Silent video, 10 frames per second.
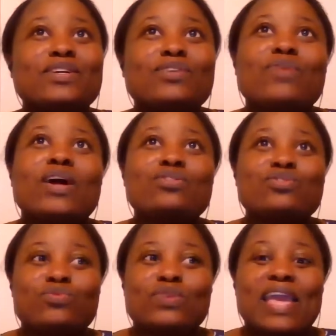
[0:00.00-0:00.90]

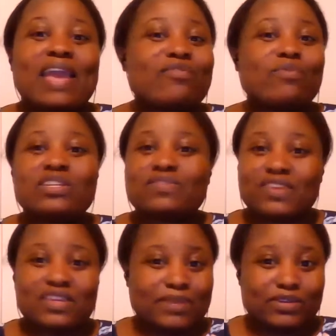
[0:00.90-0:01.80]
gratitude when everyone is
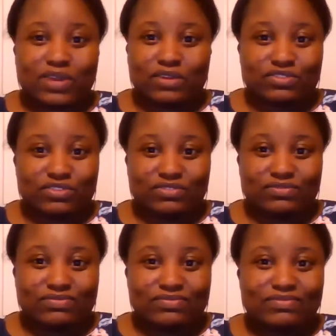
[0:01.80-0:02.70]
thinking about gratitude.
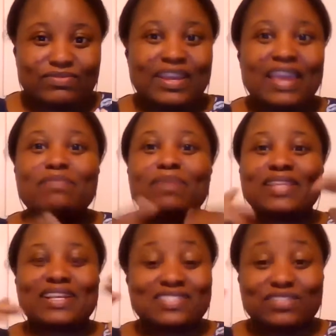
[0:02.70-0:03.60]
Right? Everybody,
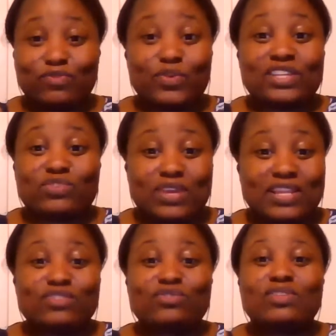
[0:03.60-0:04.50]
that's the focus right
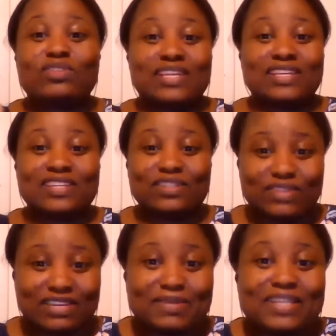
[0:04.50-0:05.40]
now. So it's like,
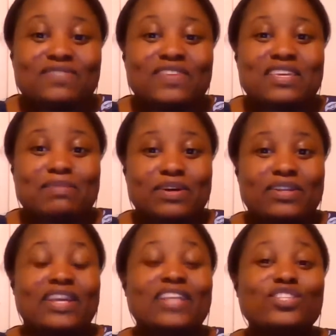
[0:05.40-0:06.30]
everybody's thinking about
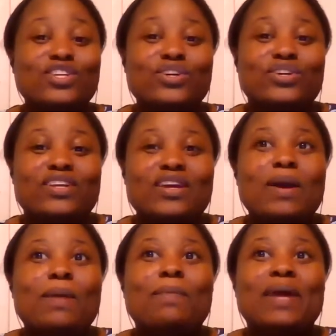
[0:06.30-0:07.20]
it. It's good.
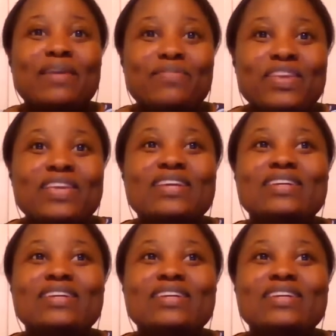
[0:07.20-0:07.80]
But I think,